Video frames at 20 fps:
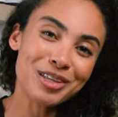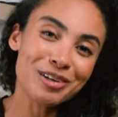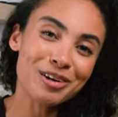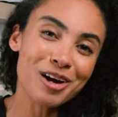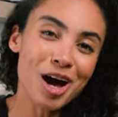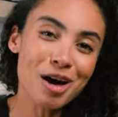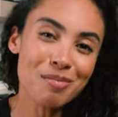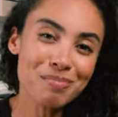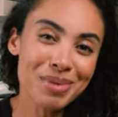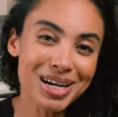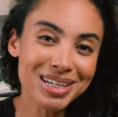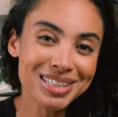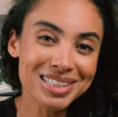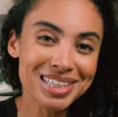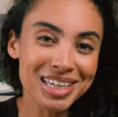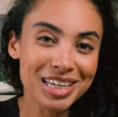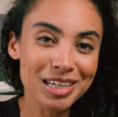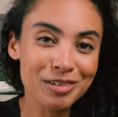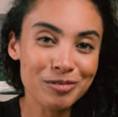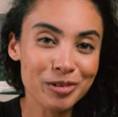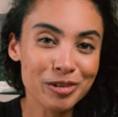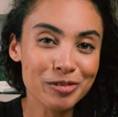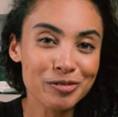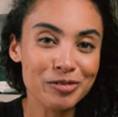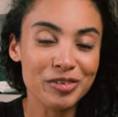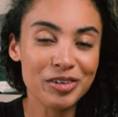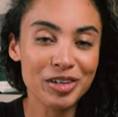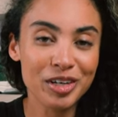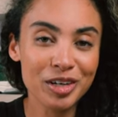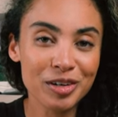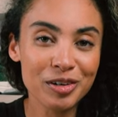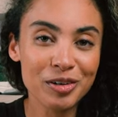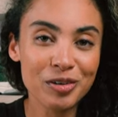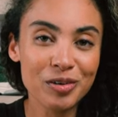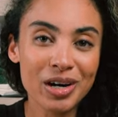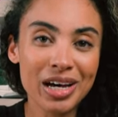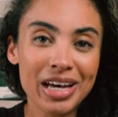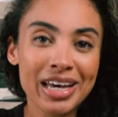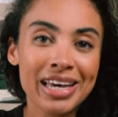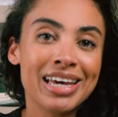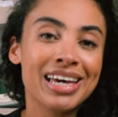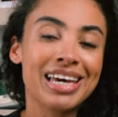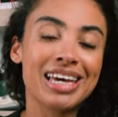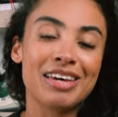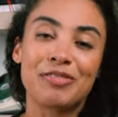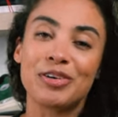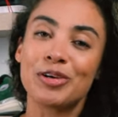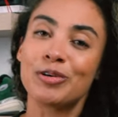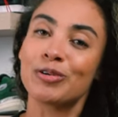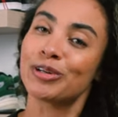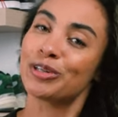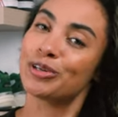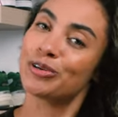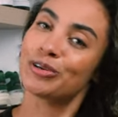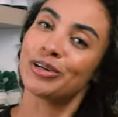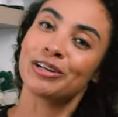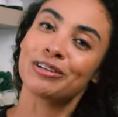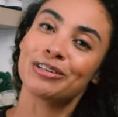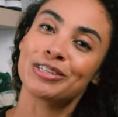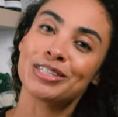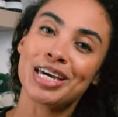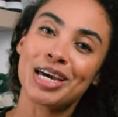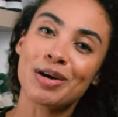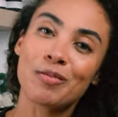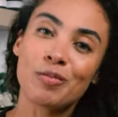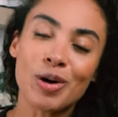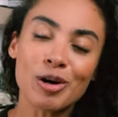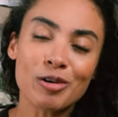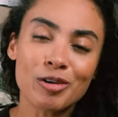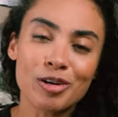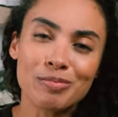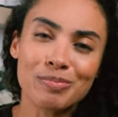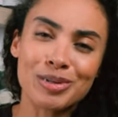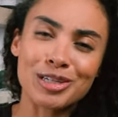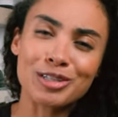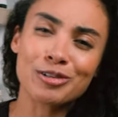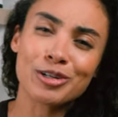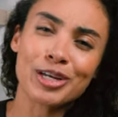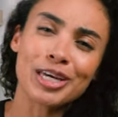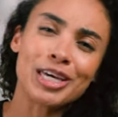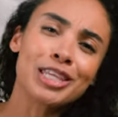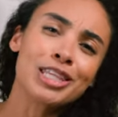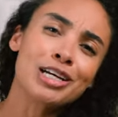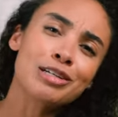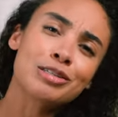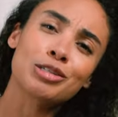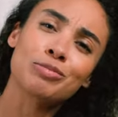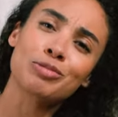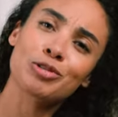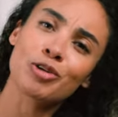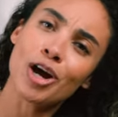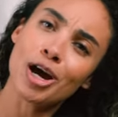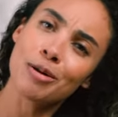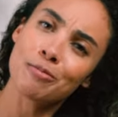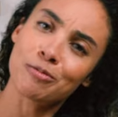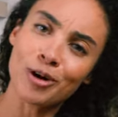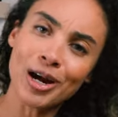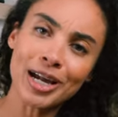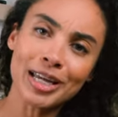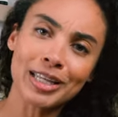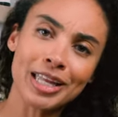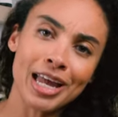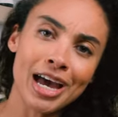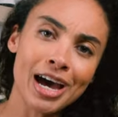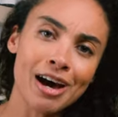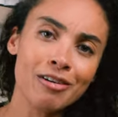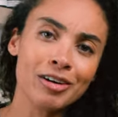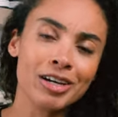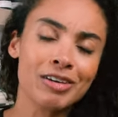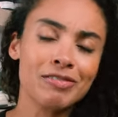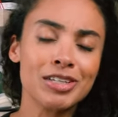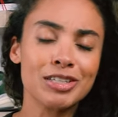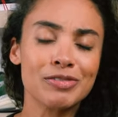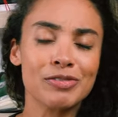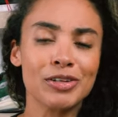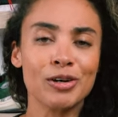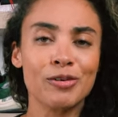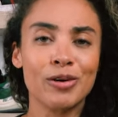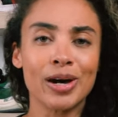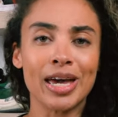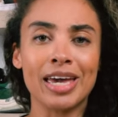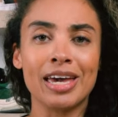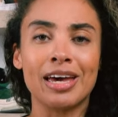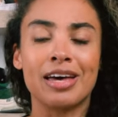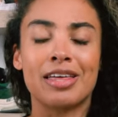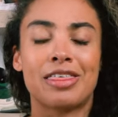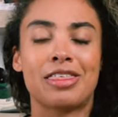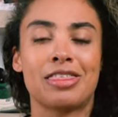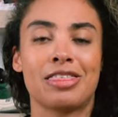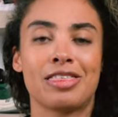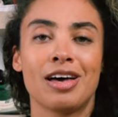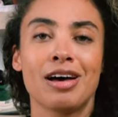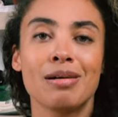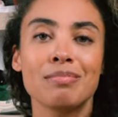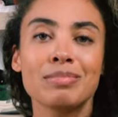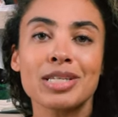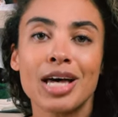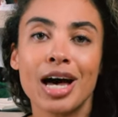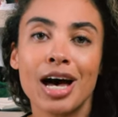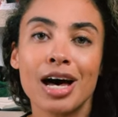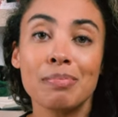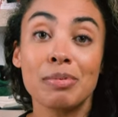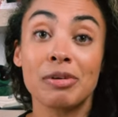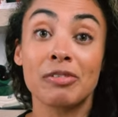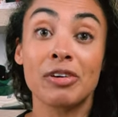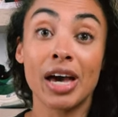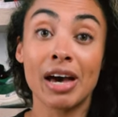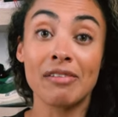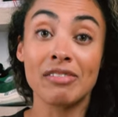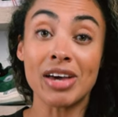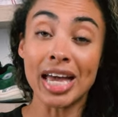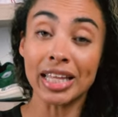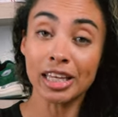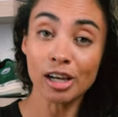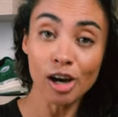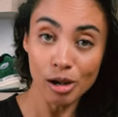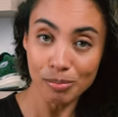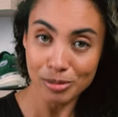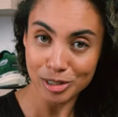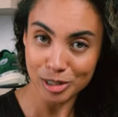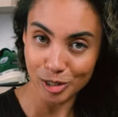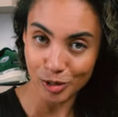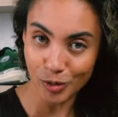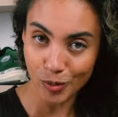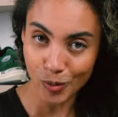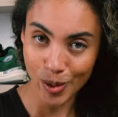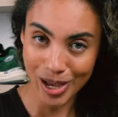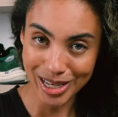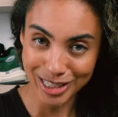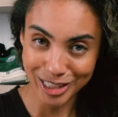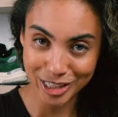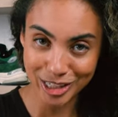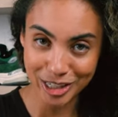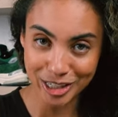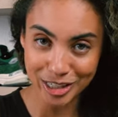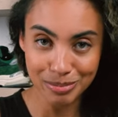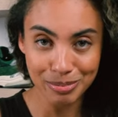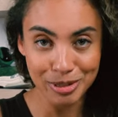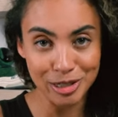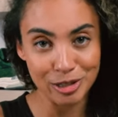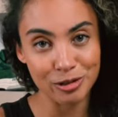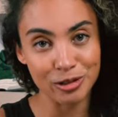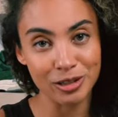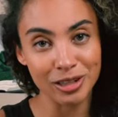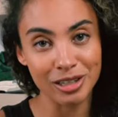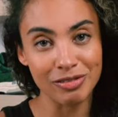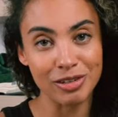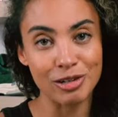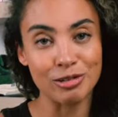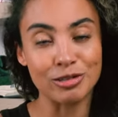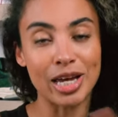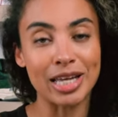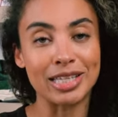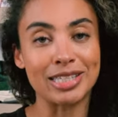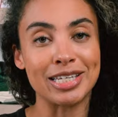another unboxing and review. If you are new here today, welcome. Be sure to hit that subscribe right now. Give this video a thumbs up. If you have any comments or questions, be sure to leave those